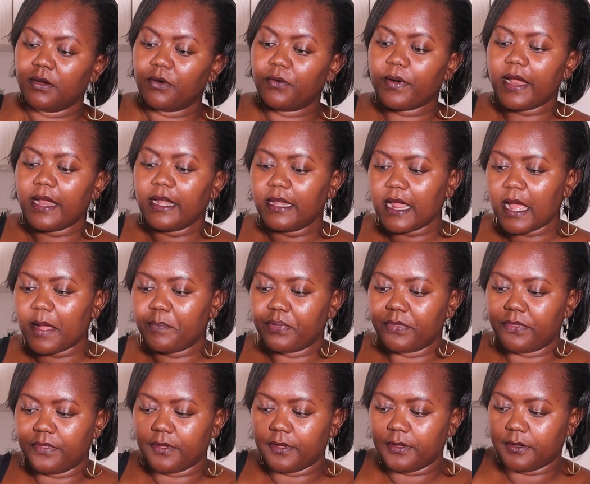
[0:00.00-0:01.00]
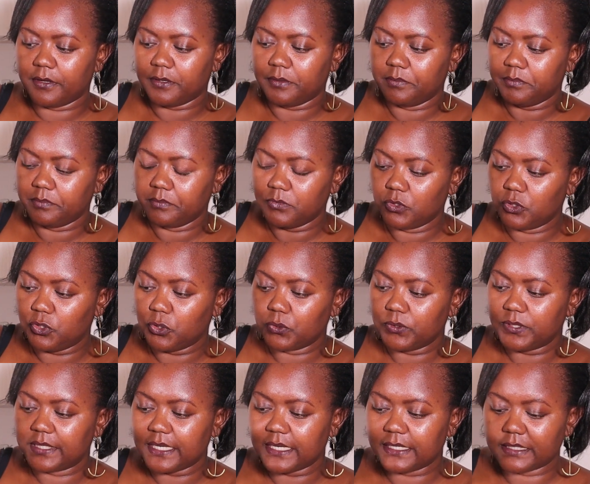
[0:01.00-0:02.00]
grind up the
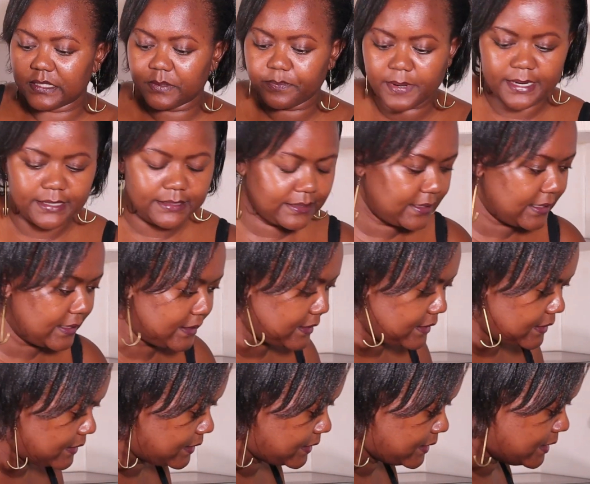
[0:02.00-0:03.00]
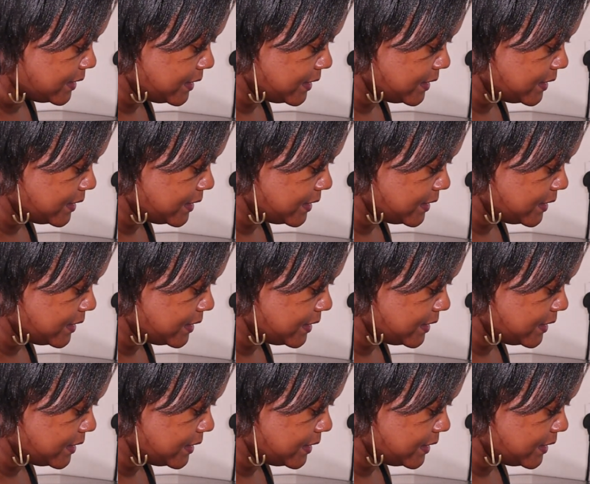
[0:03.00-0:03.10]
toasted spices.